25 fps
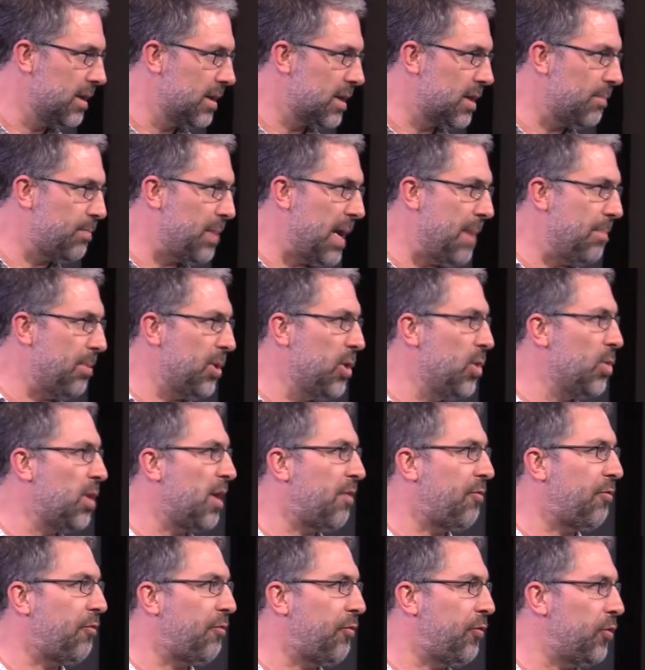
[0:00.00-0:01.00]
The people who
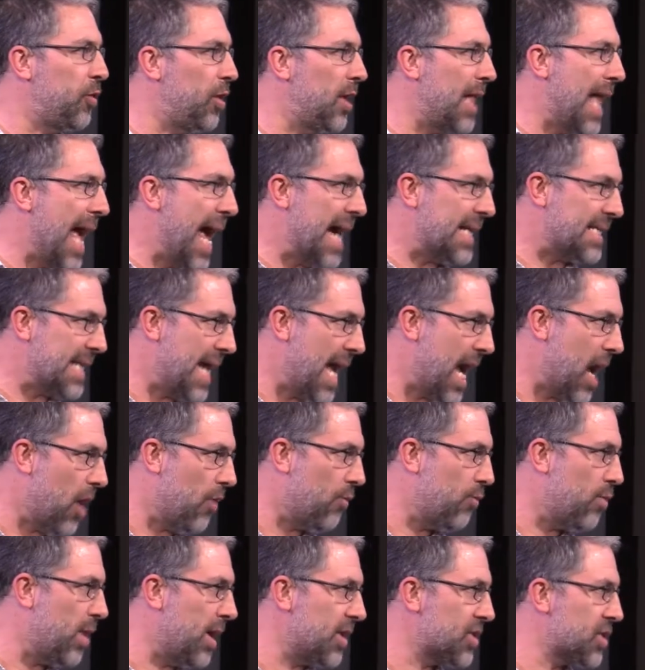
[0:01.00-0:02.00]
are flat
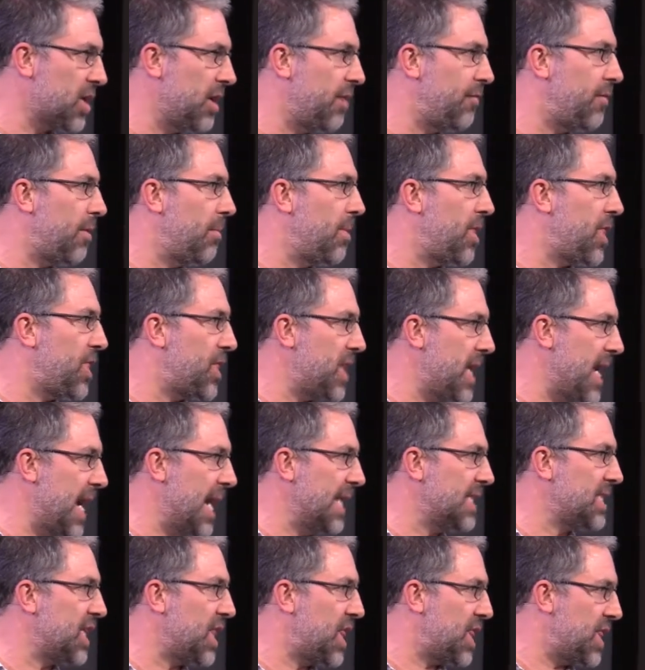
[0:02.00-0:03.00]
out rushing from
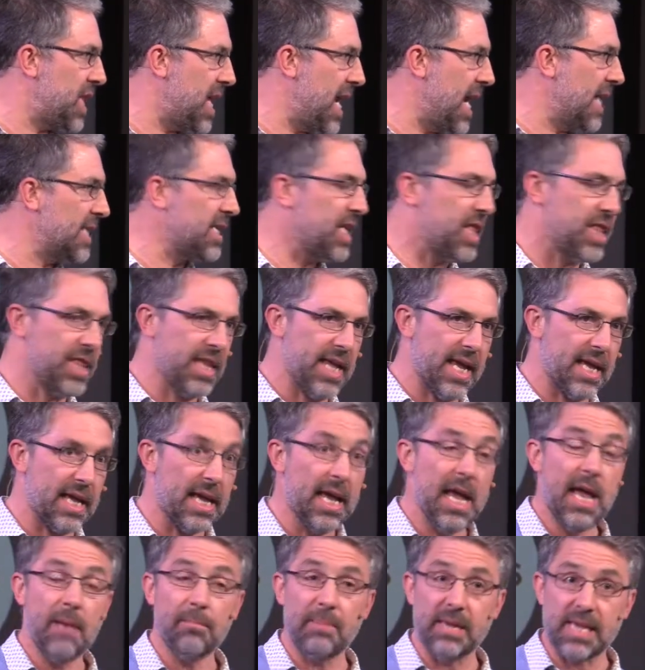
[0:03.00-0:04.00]
thing to thing to thing
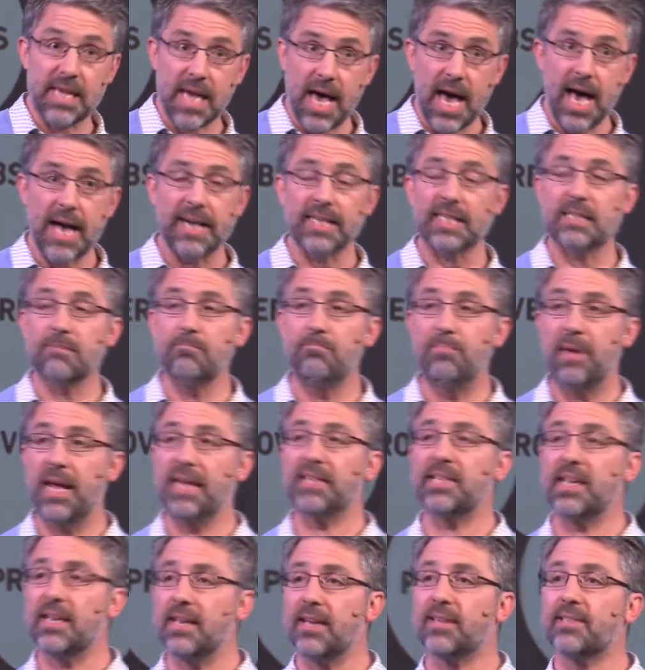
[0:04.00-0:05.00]
because
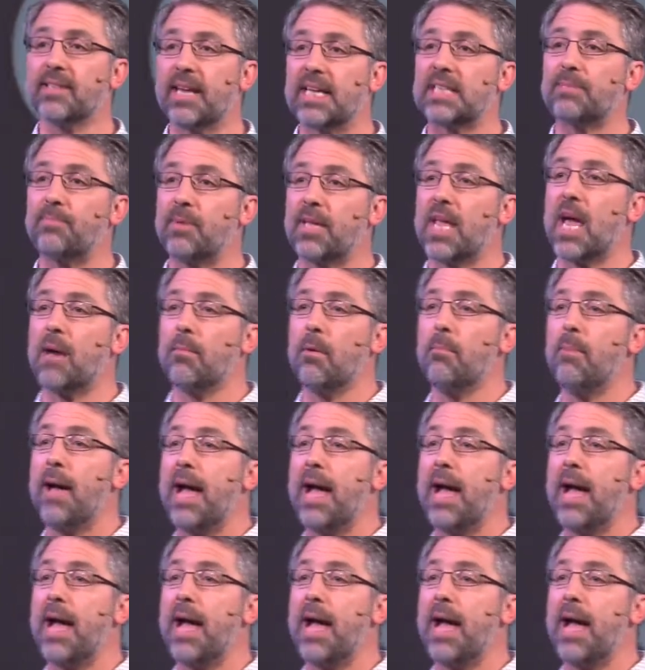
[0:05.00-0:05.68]
busyness has become a